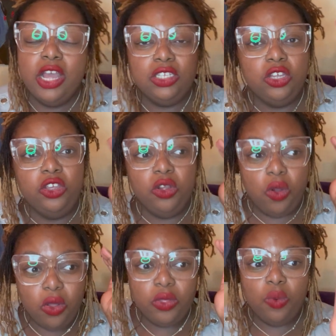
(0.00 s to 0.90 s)
So you're
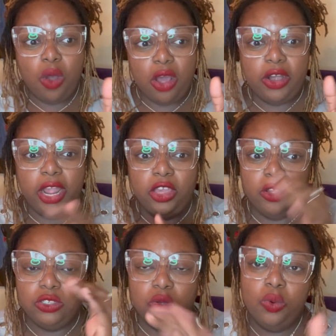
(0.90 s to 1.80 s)
on the water and
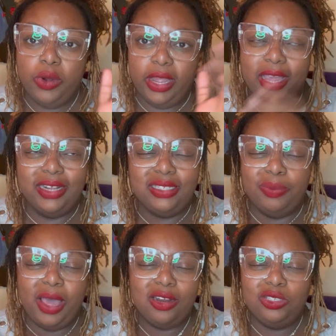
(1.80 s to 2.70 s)
you're touring, and it's
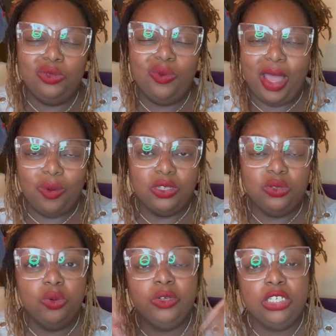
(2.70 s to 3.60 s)
about a 2-hour
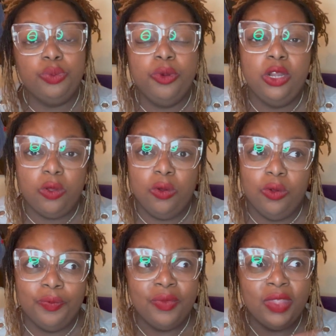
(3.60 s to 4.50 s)
tour, which is pretty cool.